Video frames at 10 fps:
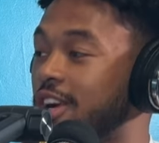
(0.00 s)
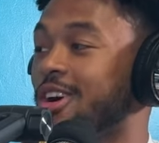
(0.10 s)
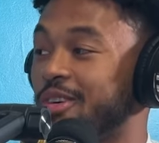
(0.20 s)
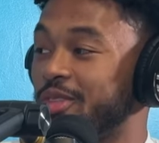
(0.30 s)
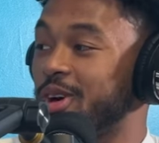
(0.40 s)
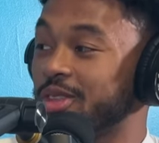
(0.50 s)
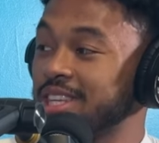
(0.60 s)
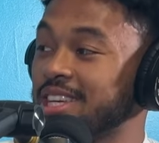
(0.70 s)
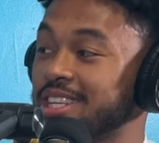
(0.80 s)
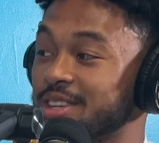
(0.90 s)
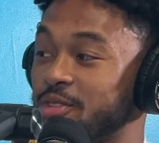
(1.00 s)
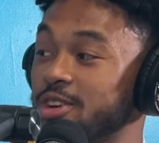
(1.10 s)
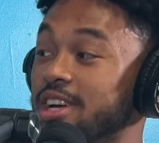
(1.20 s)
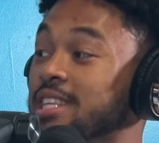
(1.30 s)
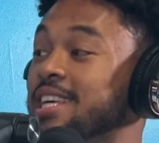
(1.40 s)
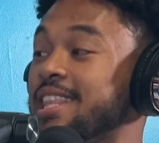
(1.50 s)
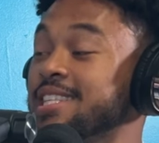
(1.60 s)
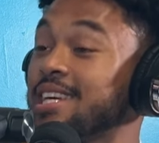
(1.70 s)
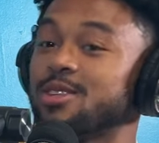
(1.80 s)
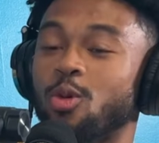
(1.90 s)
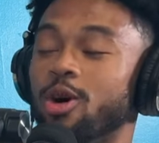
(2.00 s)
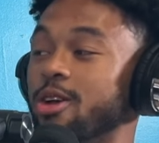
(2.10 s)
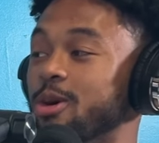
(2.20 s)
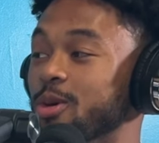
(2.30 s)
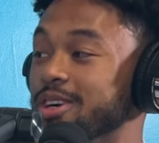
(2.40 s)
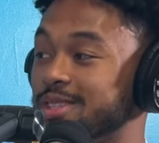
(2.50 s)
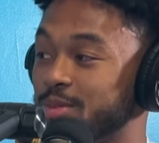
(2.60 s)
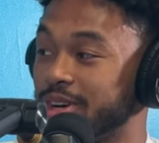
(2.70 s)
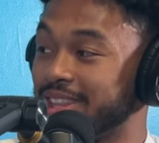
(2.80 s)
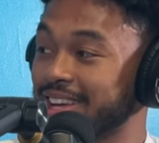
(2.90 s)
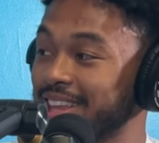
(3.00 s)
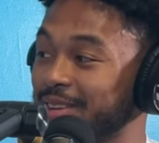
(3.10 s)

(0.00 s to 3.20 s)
off though. They said it's a freak. They said it's one on ones, bro. Like they,